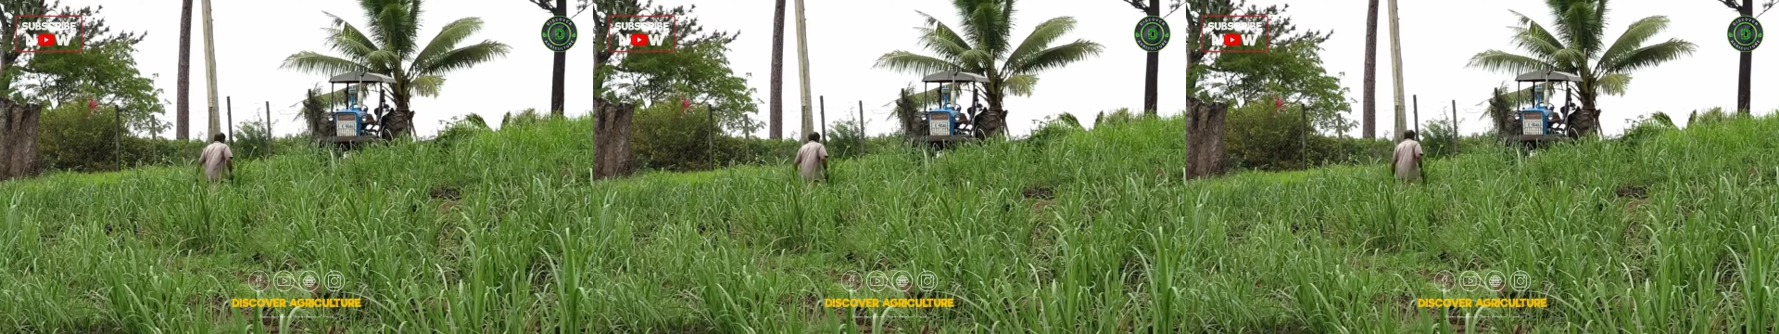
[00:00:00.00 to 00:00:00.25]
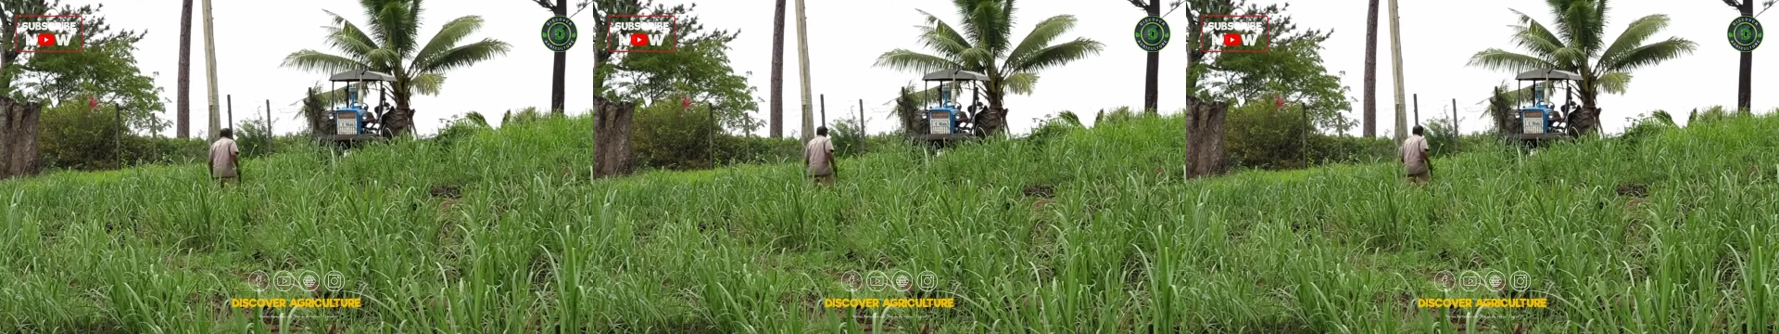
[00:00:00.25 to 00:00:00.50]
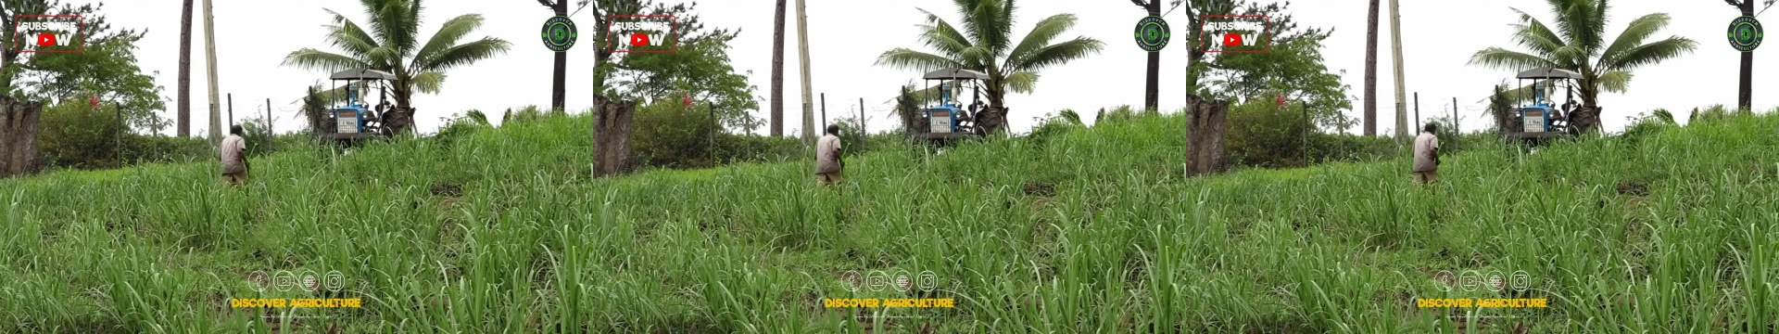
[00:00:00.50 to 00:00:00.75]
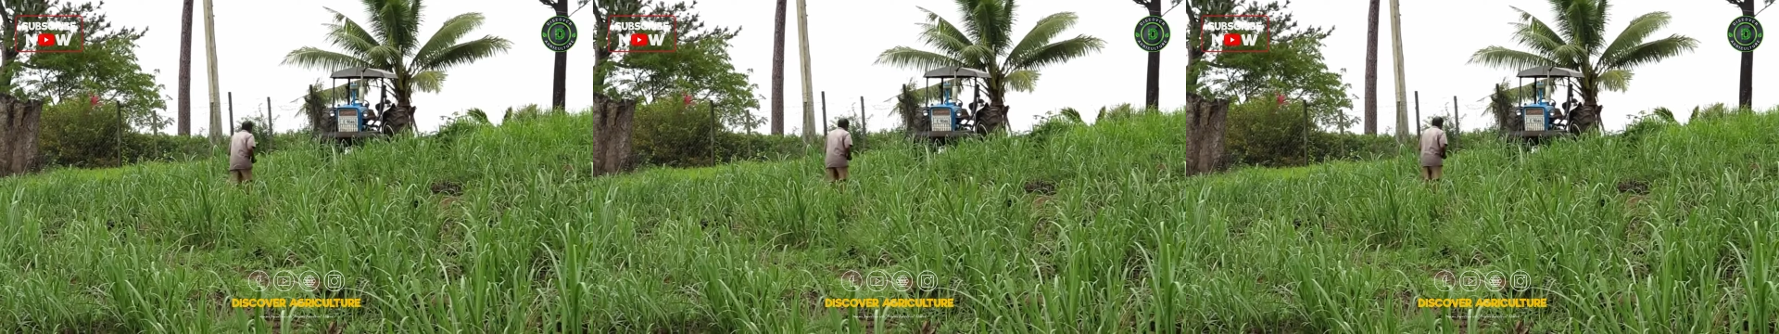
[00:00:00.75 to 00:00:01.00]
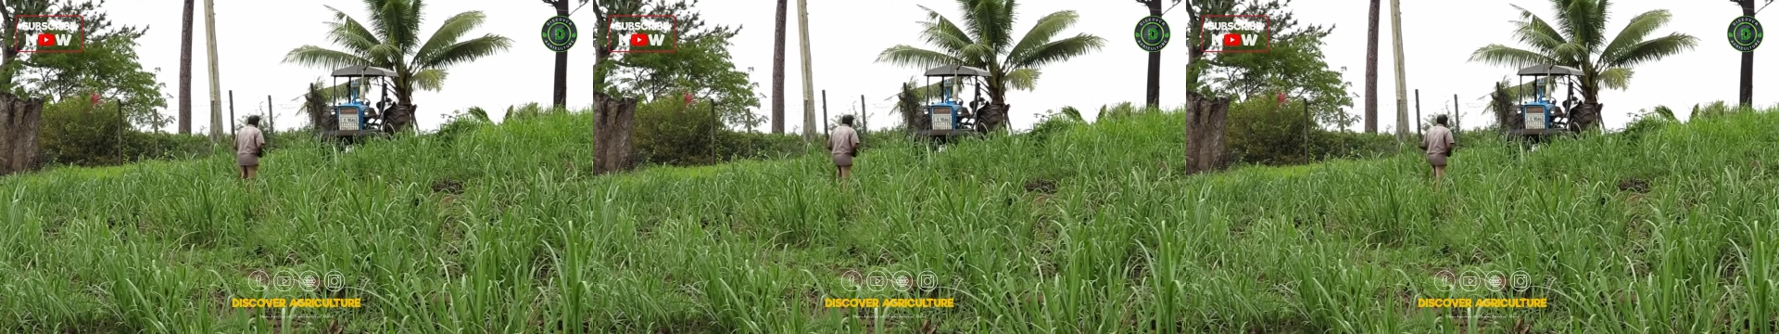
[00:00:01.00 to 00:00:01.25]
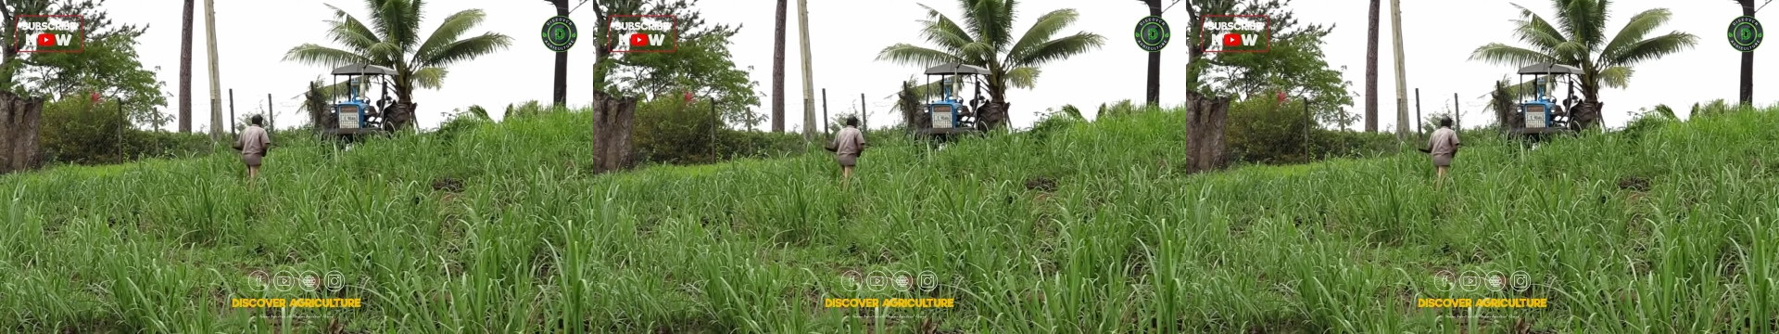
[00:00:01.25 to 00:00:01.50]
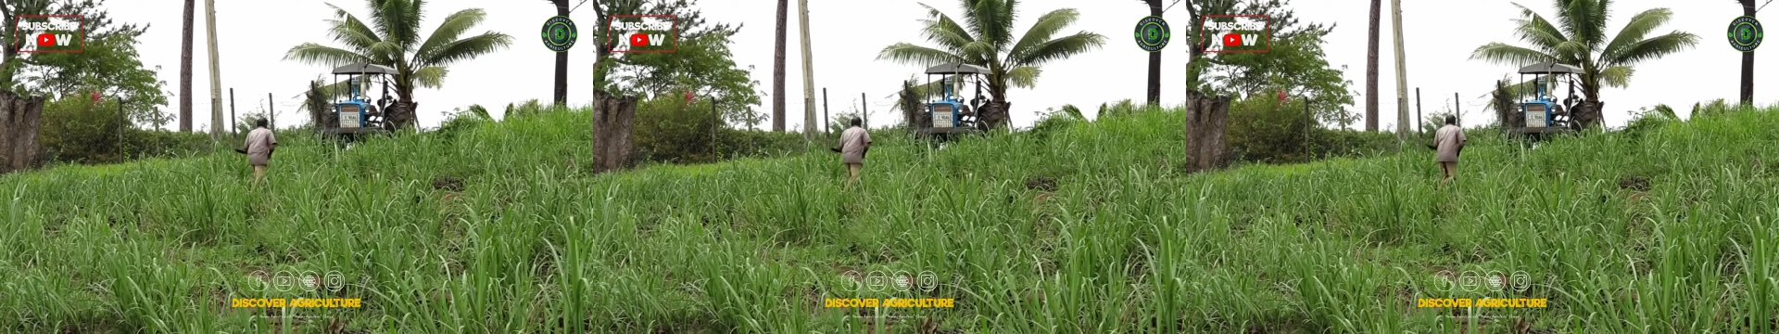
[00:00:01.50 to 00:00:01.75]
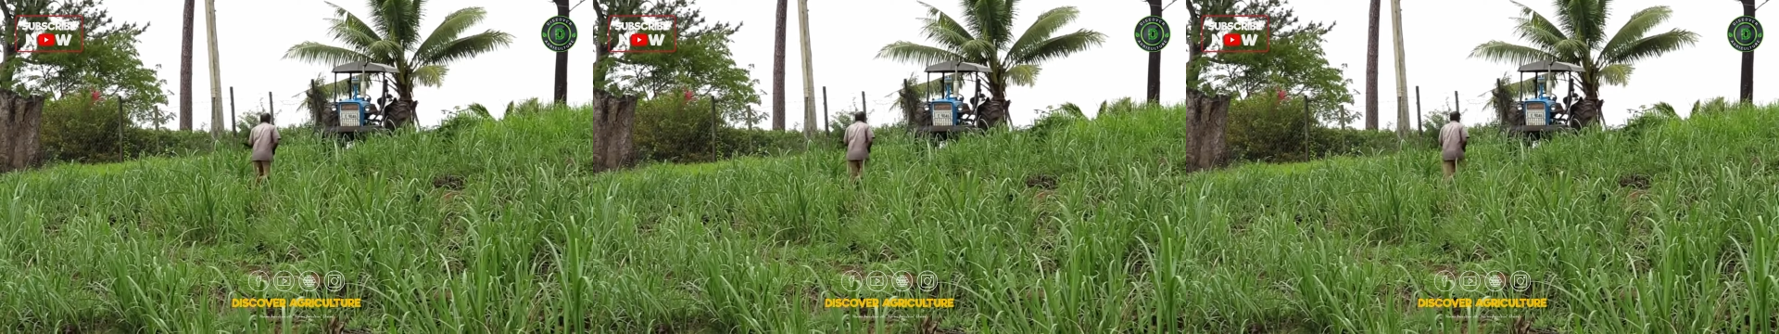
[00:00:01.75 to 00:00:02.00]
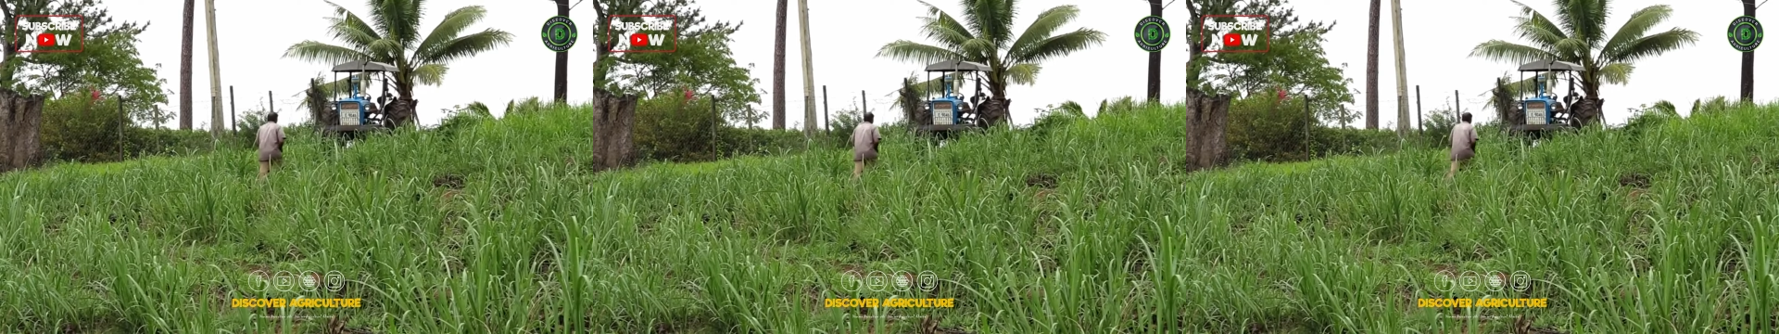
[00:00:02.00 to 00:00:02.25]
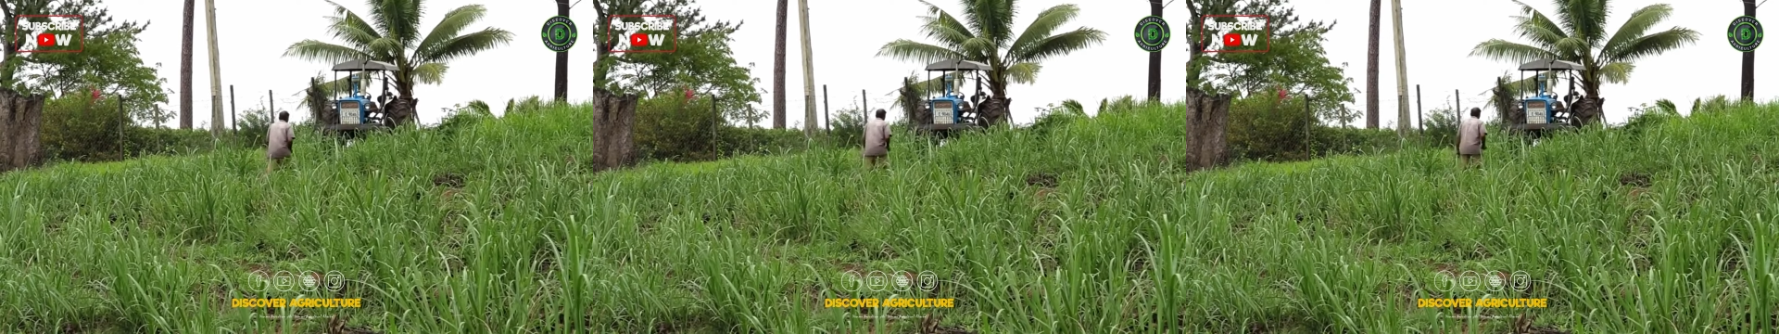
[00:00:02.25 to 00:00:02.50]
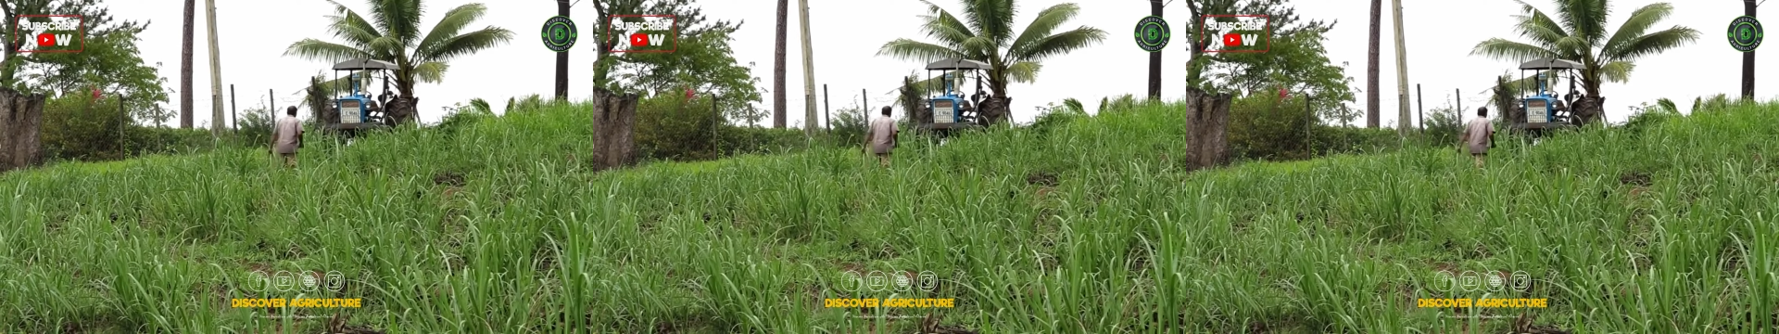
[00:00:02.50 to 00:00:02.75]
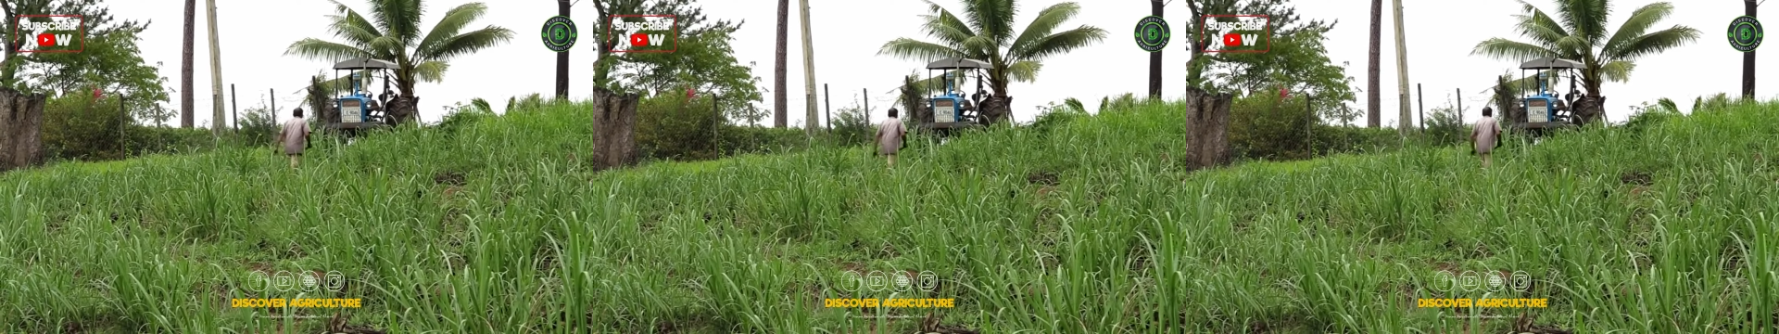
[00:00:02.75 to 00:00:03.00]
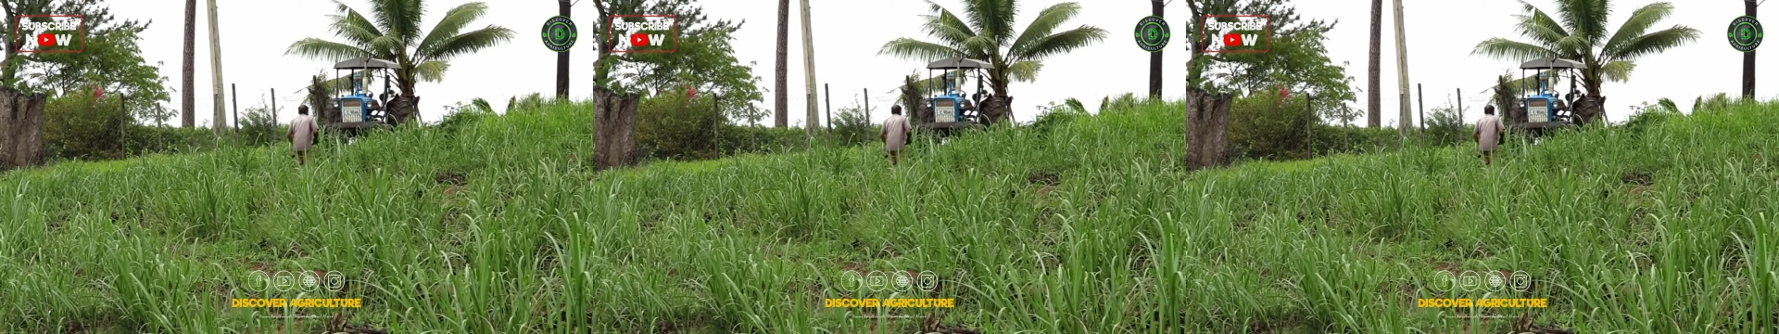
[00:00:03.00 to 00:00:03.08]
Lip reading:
[unreadable: no face in view]